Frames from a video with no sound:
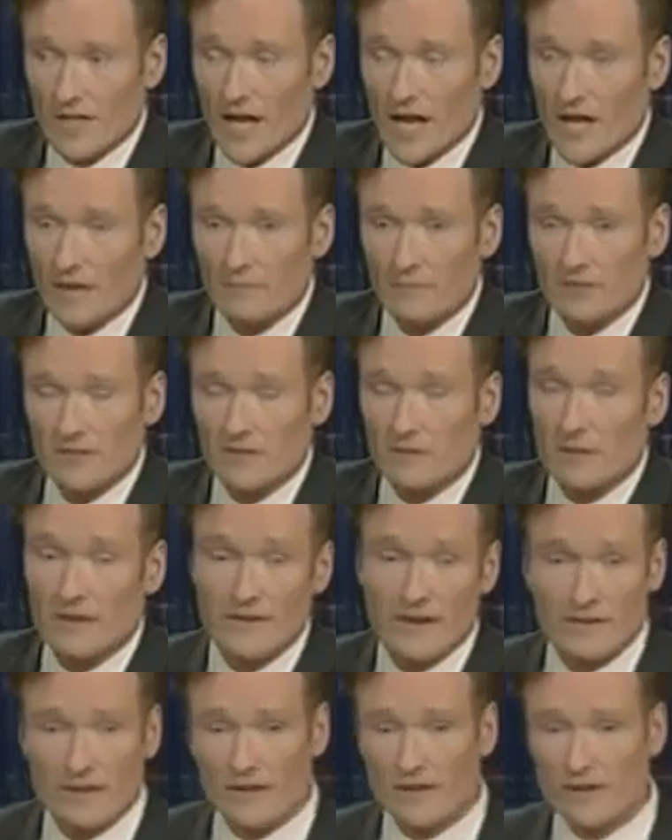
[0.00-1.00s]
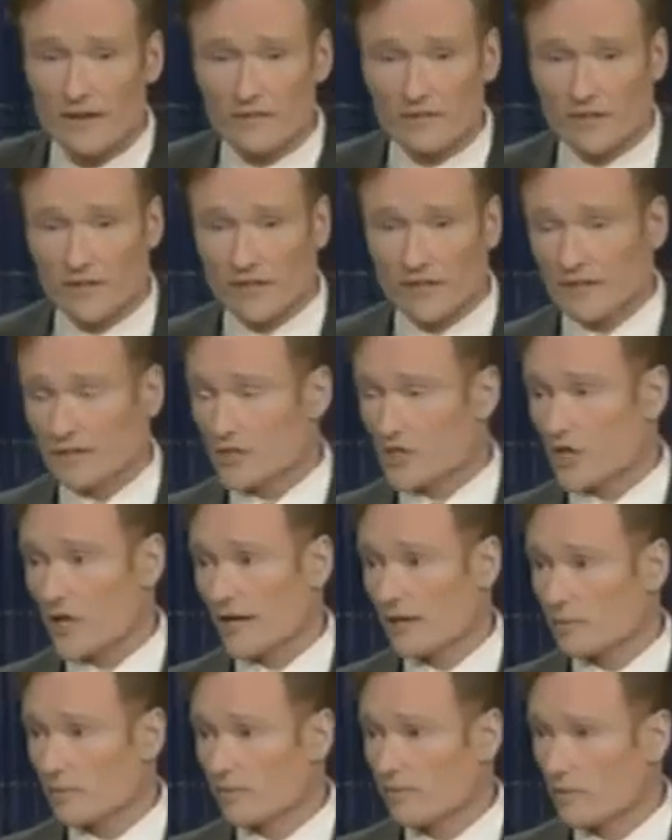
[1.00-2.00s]
Unbelievable. I never had a
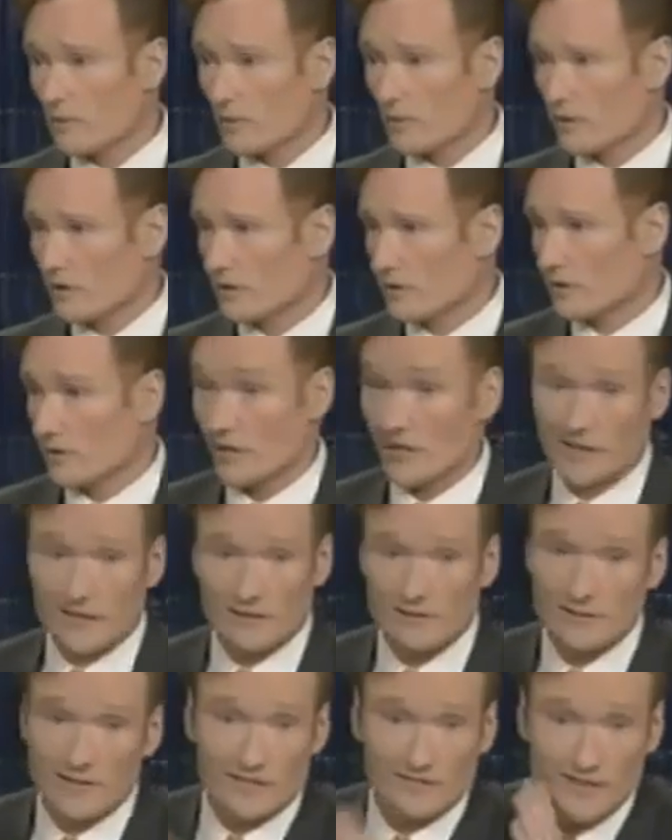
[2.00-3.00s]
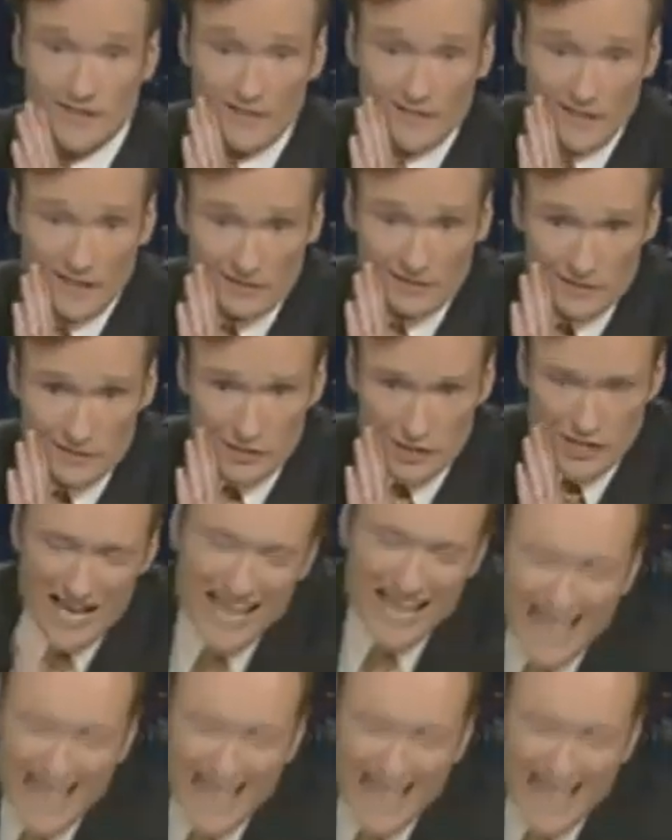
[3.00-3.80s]
child before that I can legally acknowledge.